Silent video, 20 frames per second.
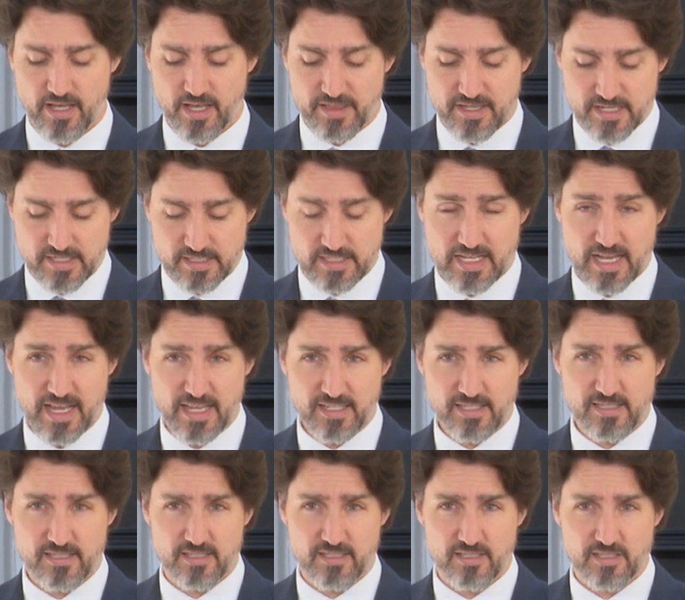These
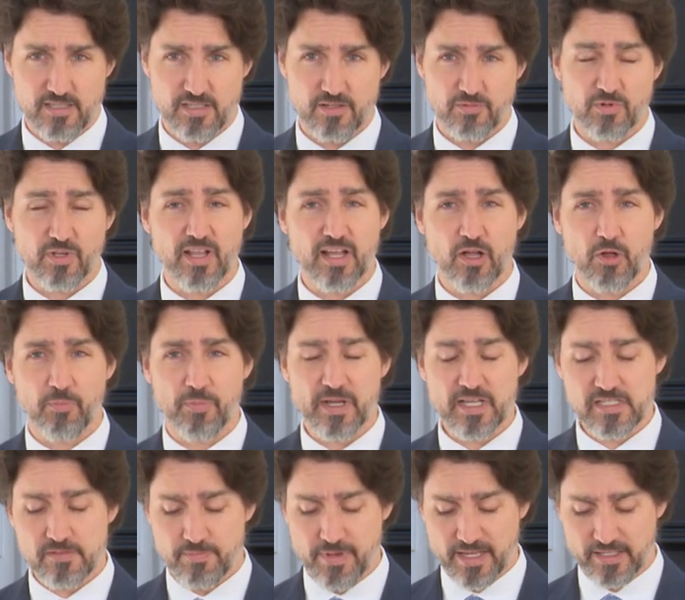tests will help
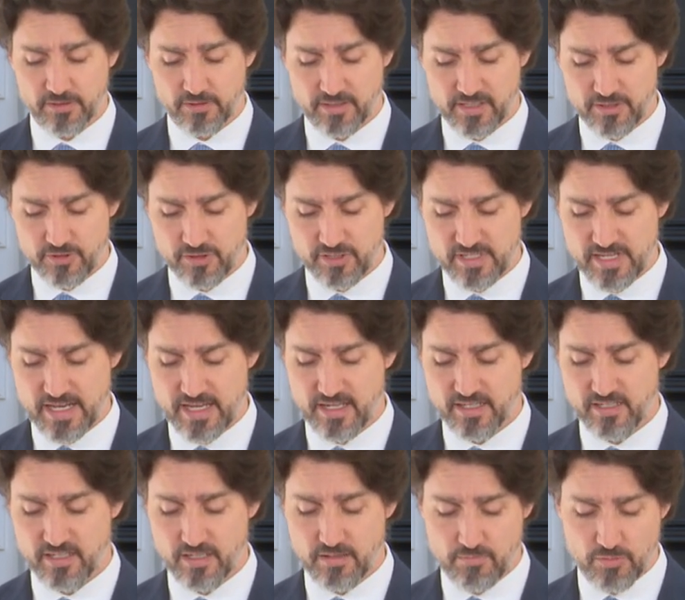us better
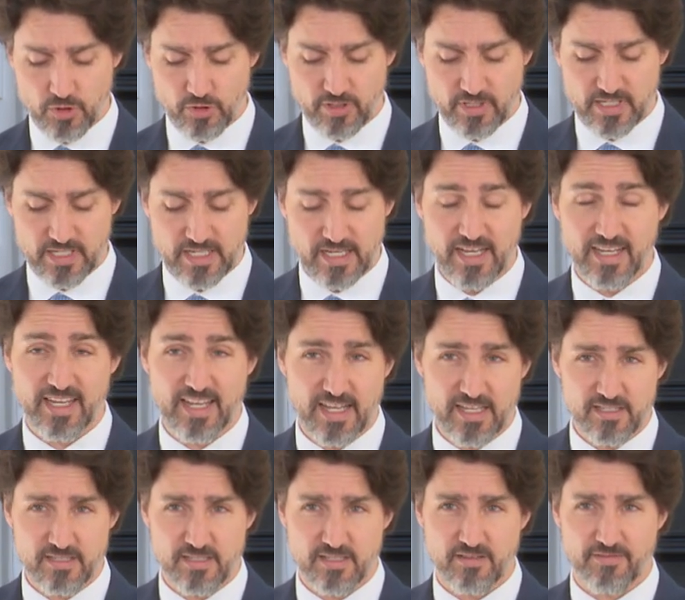understand immunity
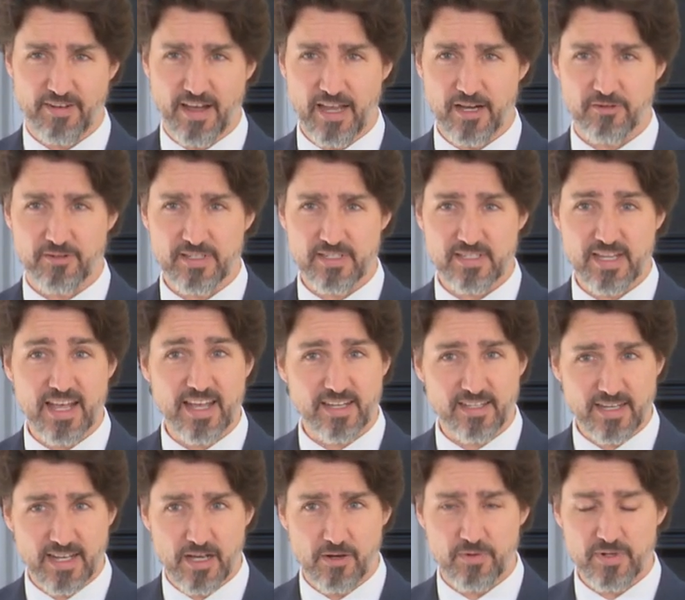against the virus
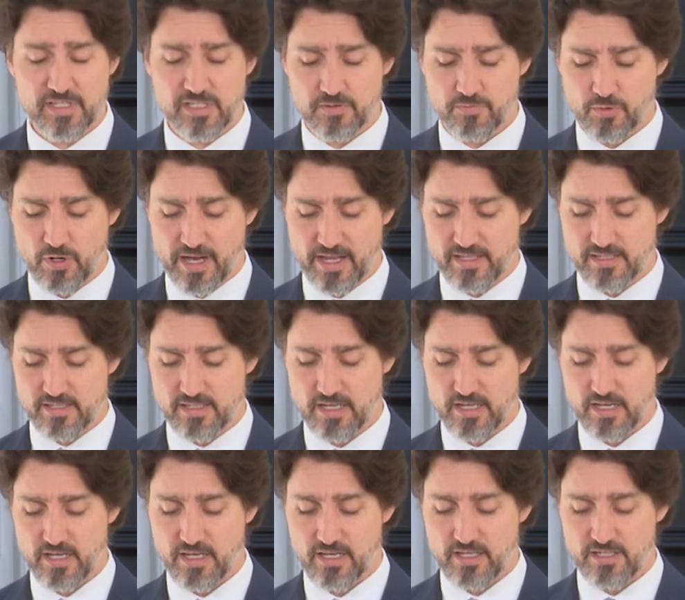and how it spreads,
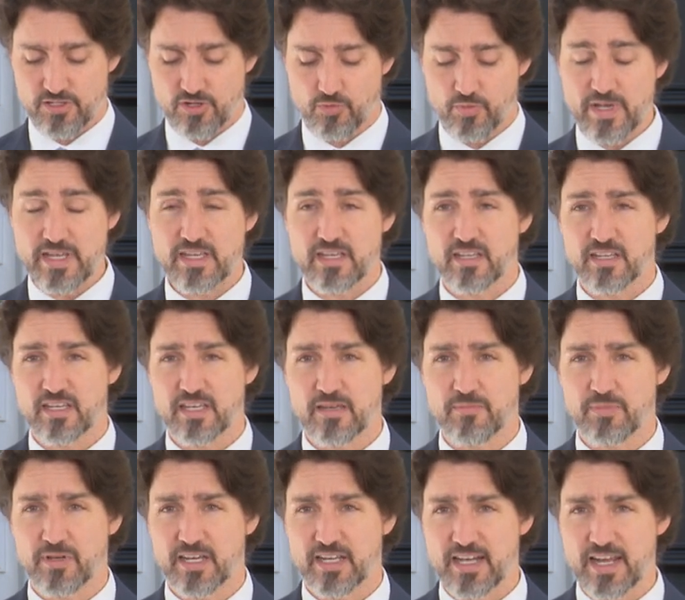so we can
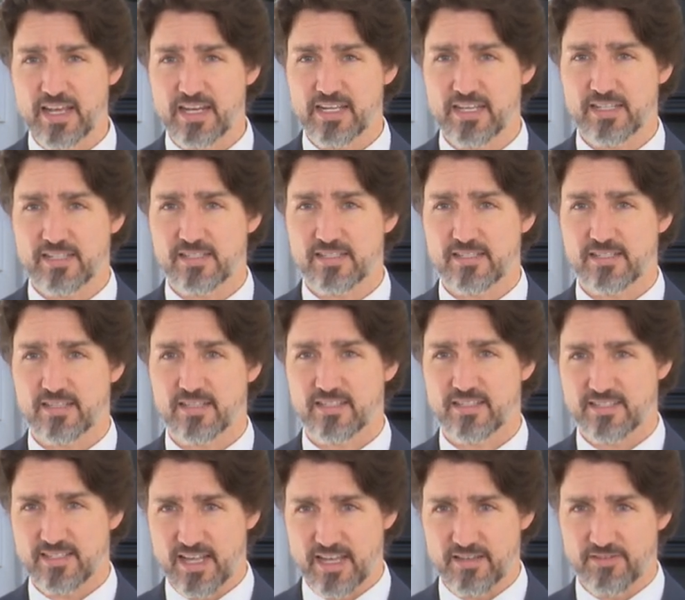keep Canadians
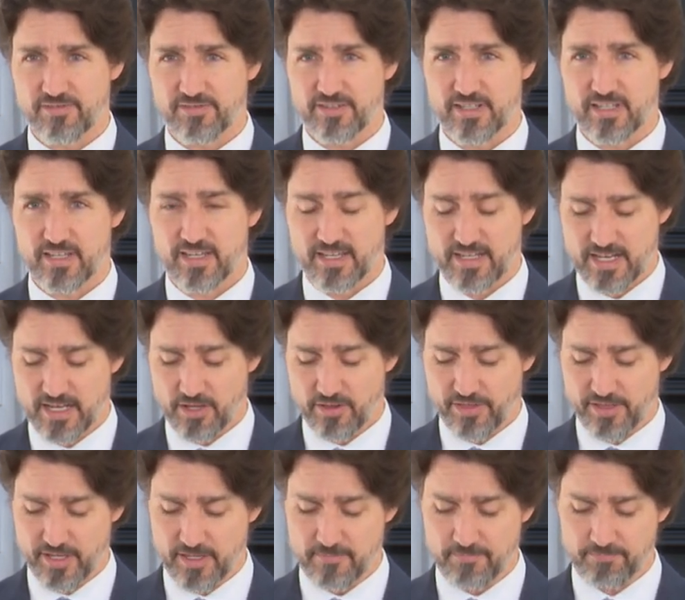safe and
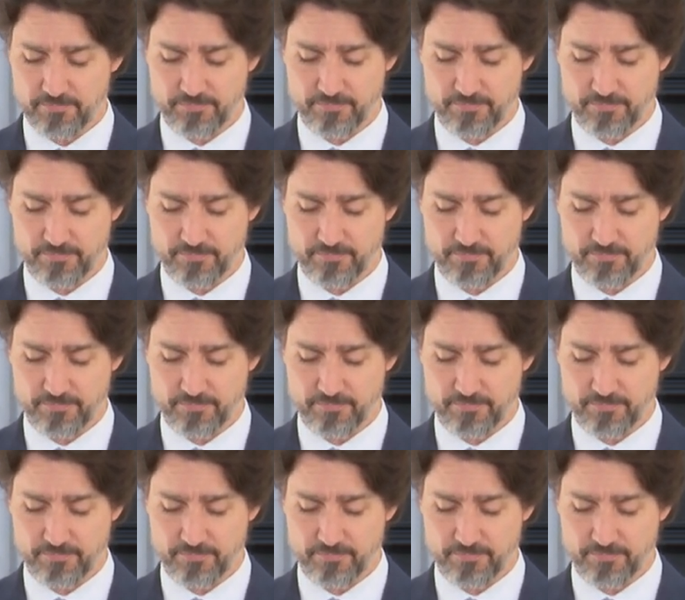healthy.